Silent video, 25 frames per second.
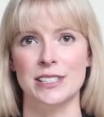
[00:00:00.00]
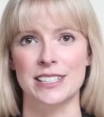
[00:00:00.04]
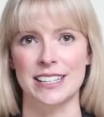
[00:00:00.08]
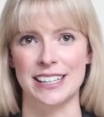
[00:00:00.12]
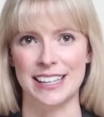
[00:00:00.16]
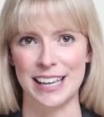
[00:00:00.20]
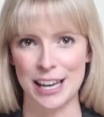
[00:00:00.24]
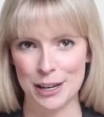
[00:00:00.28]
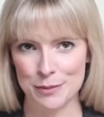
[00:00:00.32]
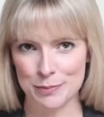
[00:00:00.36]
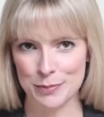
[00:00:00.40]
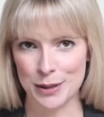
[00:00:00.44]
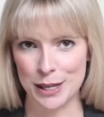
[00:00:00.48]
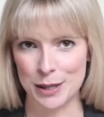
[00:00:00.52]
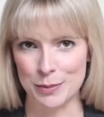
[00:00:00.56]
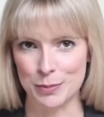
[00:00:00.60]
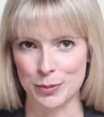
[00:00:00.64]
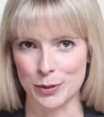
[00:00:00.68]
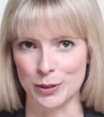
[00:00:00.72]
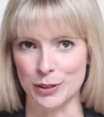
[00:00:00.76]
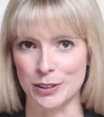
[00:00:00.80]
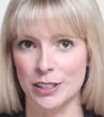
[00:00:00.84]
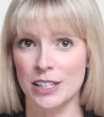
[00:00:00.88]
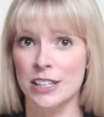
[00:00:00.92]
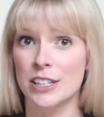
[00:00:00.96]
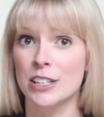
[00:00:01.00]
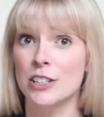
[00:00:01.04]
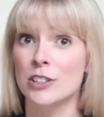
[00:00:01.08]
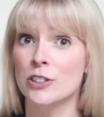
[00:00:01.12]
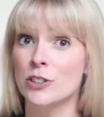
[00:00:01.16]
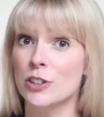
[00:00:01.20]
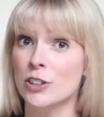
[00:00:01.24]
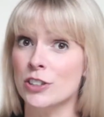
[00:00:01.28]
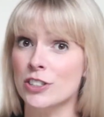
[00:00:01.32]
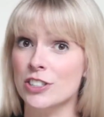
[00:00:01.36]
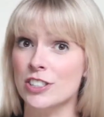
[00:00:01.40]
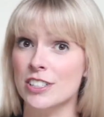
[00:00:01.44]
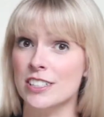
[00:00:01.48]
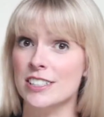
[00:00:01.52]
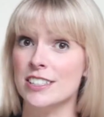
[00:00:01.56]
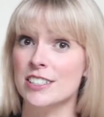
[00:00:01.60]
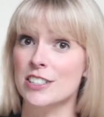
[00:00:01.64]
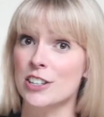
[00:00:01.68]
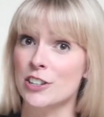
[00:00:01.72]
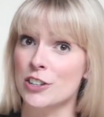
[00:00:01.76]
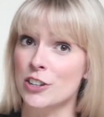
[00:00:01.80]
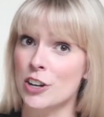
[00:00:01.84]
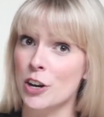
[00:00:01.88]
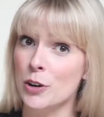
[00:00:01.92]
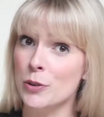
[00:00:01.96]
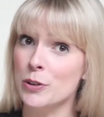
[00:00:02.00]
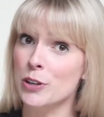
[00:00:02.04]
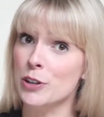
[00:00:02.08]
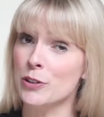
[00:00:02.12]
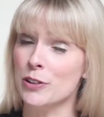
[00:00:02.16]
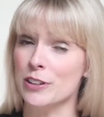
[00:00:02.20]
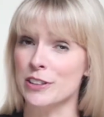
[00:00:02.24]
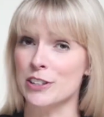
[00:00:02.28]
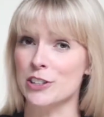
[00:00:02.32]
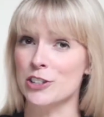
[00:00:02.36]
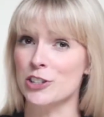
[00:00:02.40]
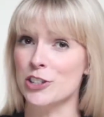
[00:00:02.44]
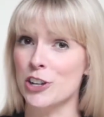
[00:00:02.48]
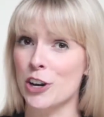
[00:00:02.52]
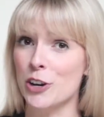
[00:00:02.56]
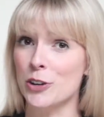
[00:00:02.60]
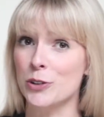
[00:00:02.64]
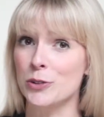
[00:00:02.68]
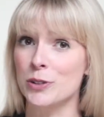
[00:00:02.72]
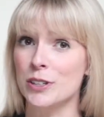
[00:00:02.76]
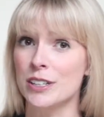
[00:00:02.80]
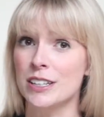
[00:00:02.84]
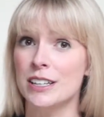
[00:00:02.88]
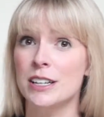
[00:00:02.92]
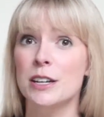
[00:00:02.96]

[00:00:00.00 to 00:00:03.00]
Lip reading: to get people not just to know you're at the show,